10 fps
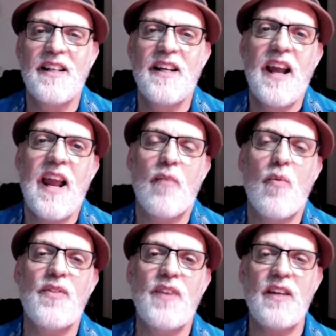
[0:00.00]
And what
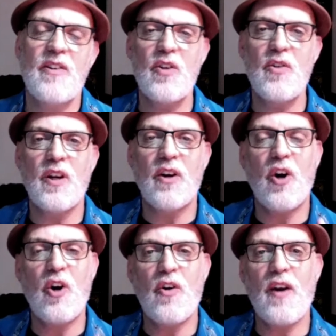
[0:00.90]
they do there,
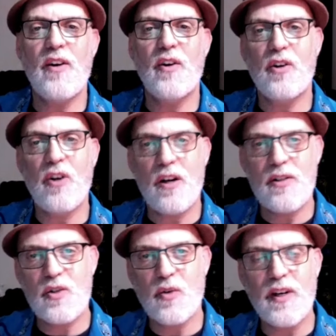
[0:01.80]
her and her
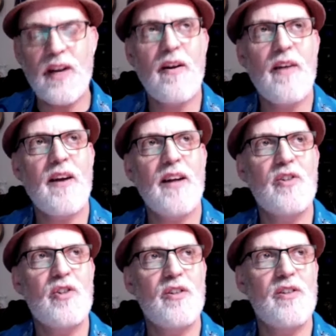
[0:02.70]
consort. Now, I
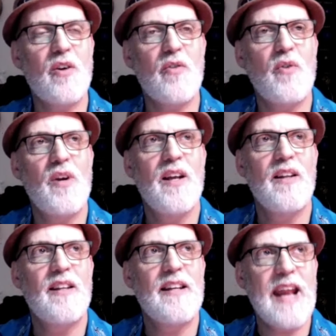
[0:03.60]
should know the
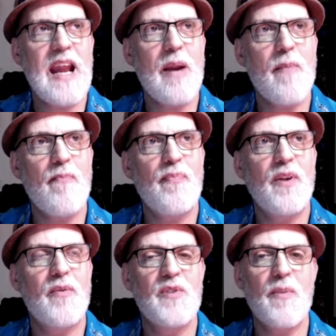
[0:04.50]
name. There
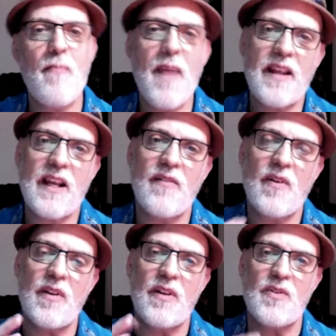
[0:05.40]
was a
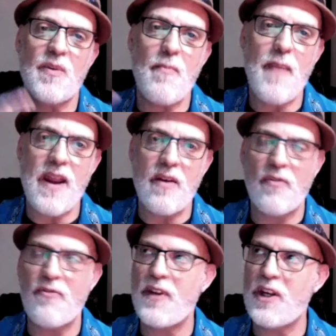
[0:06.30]
male
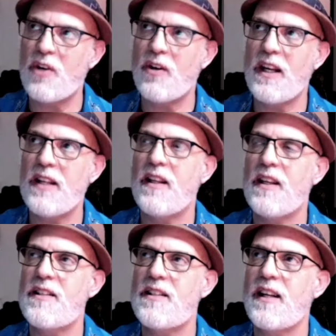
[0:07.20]
figure in
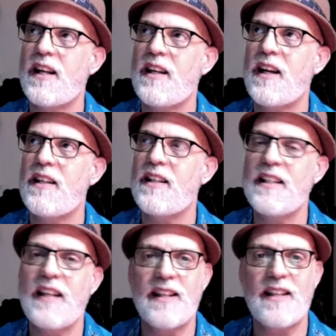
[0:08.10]
this, and I didn't
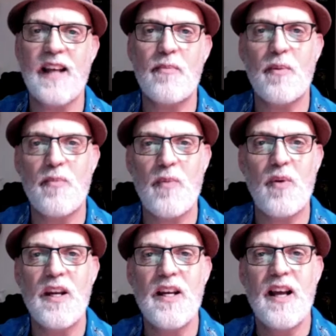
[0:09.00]
get that, but maybe
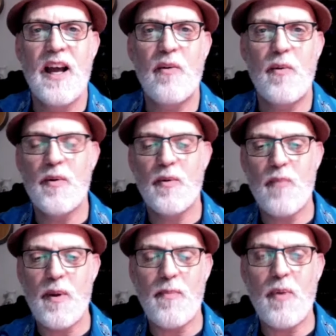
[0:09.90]
we could
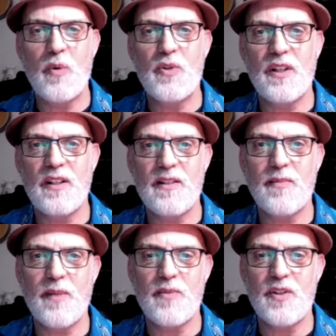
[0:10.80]
maybe post it.
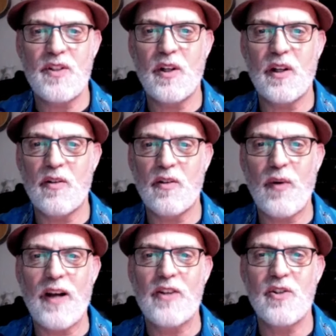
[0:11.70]
Sometimes you see the little
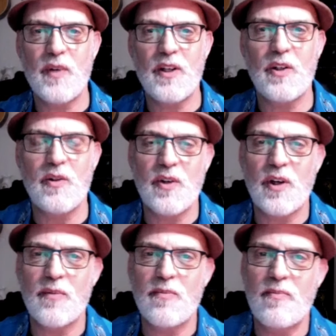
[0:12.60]
corrections we can do in
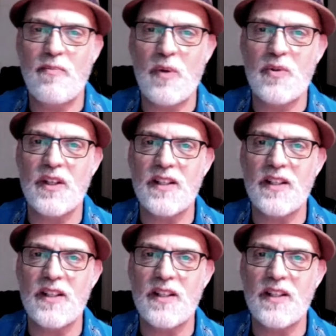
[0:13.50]
our postings.